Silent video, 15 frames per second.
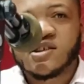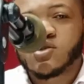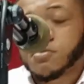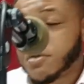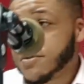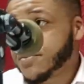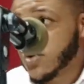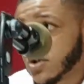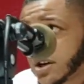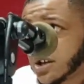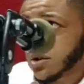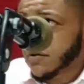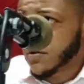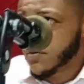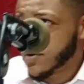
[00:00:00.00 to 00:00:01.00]
some importance
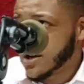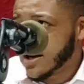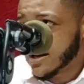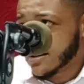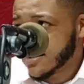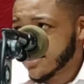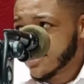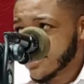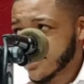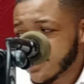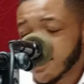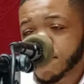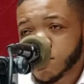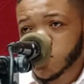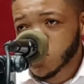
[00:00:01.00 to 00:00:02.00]
of a wetland that
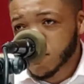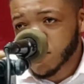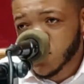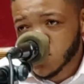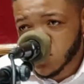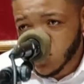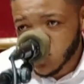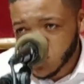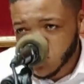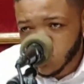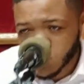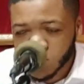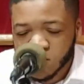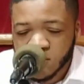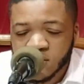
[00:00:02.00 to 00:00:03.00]
most of us don't
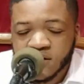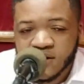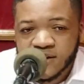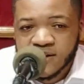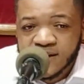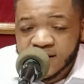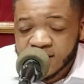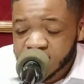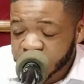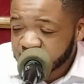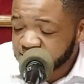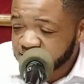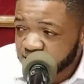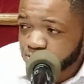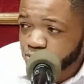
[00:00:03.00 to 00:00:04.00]
know. The
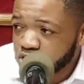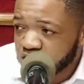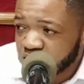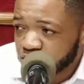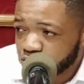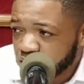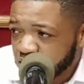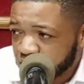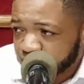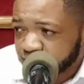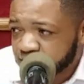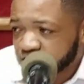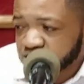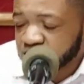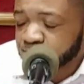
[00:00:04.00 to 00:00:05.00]
same wetland we have
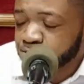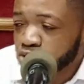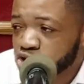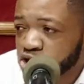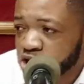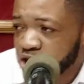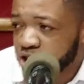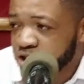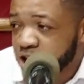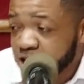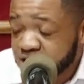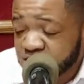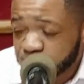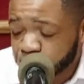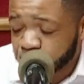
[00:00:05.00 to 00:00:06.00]
is the most
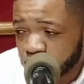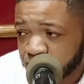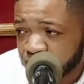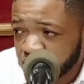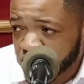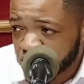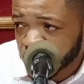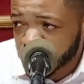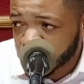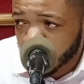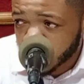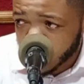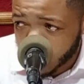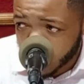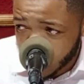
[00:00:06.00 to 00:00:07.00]
highest purification
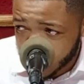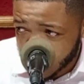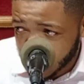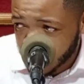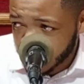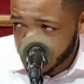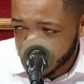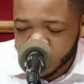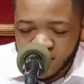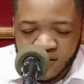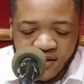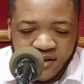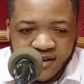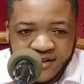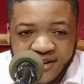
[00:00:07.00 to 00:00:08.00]
source of water.
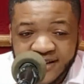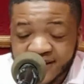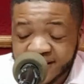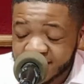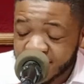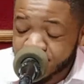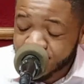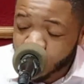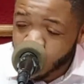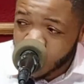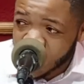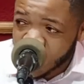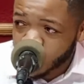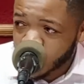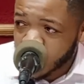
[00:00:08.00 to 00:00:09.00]
The same
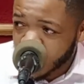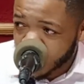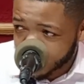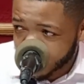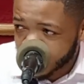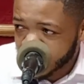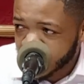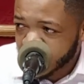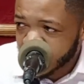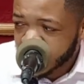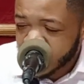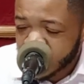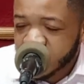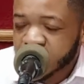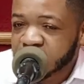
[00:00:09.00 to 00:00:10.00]
wetland we have
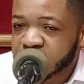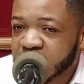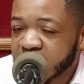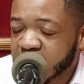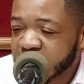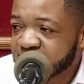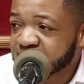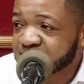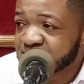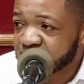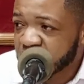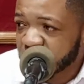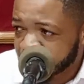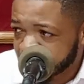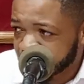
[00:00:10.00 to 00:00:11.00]
is the highest
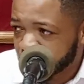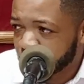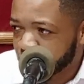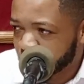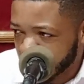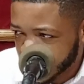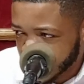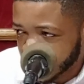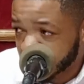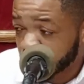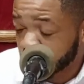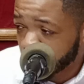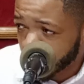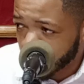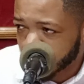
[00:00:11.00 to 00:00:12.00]
safe of water,
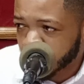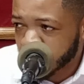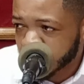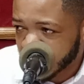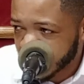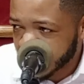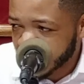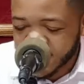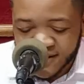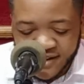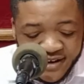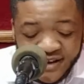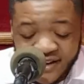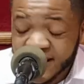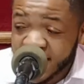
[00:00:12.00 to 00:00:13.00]
store of water.
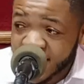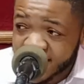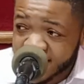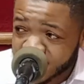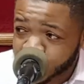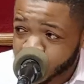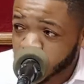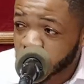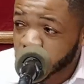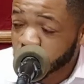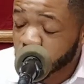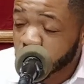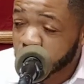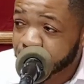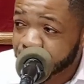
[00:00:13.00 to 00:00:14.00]
The highest production
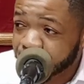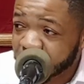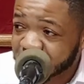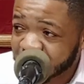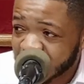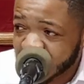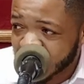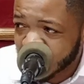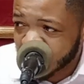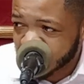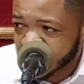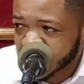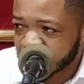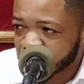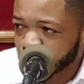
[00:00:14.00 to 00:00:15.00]
of fertile
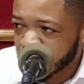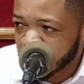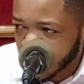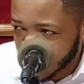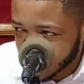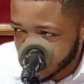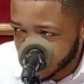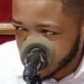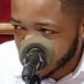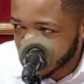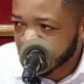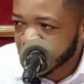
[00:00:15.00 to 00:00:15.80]
lands is wetlands.